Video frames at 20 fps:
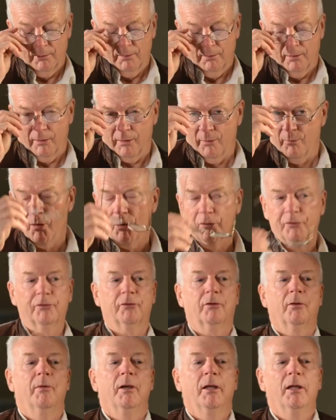The
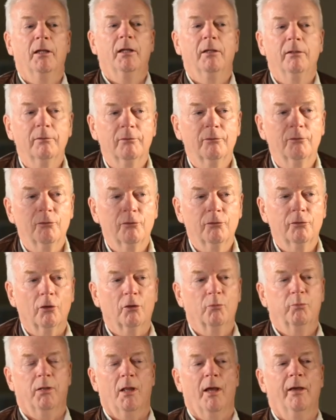monster meeting
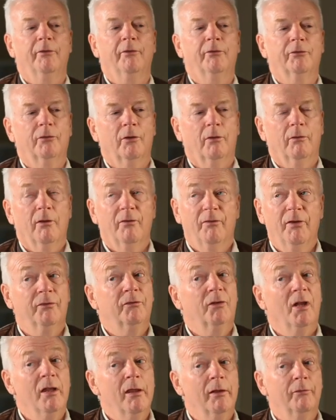took place on the
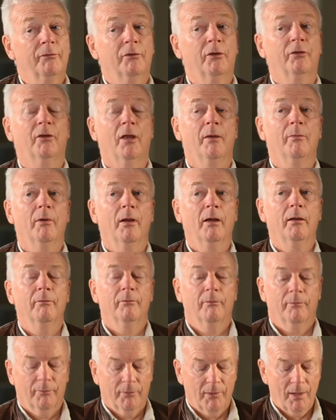15th of December
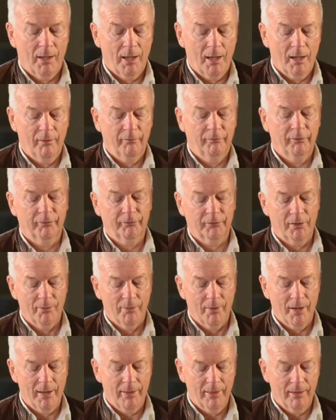
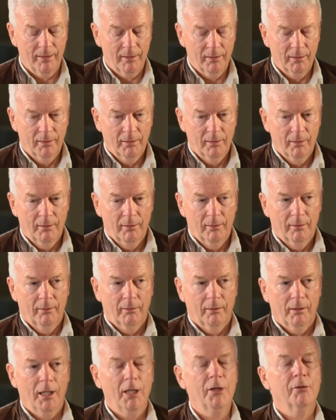1851
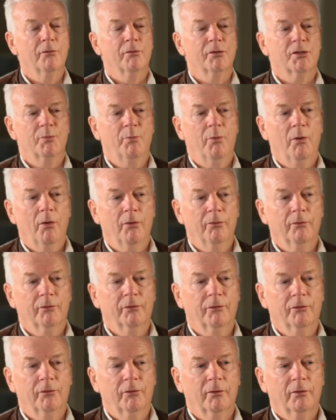in
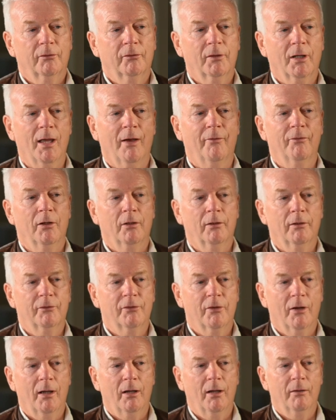response to Governor
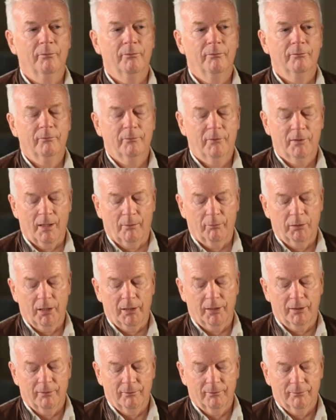Latrobe
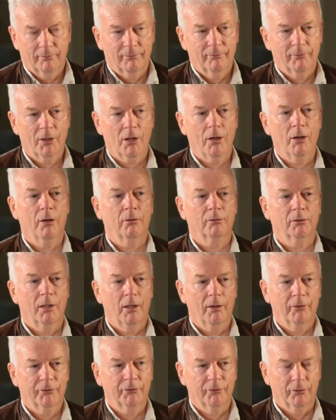doubling the gold
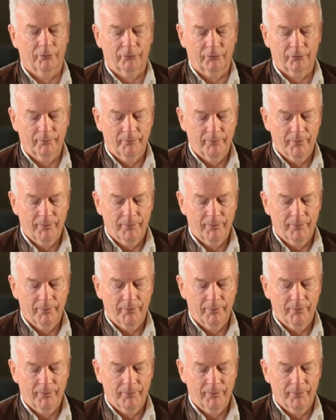licence.